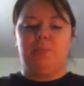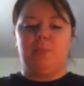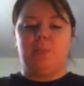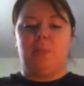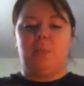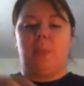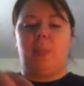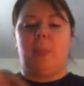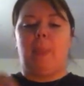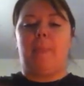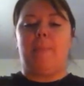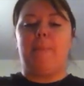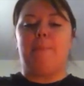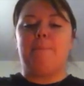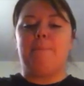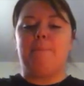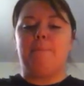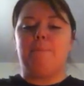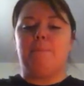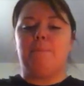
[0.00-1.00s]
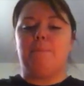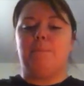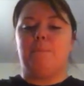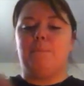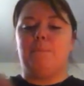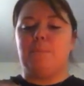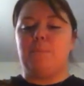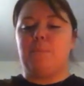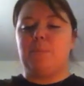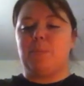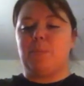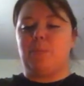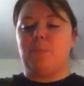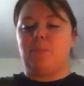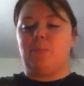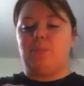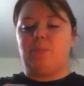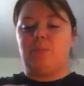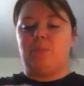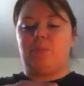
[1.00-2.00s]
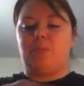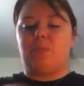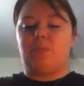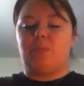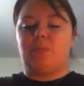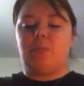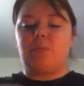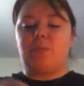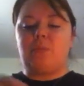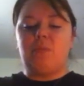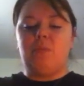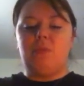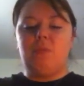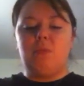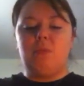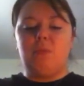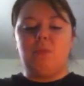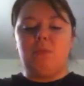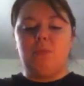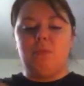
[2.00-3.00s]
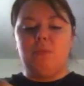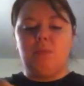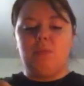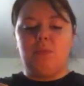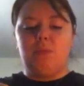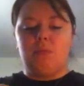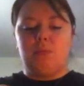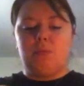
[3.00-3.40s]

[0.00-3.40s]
(silence)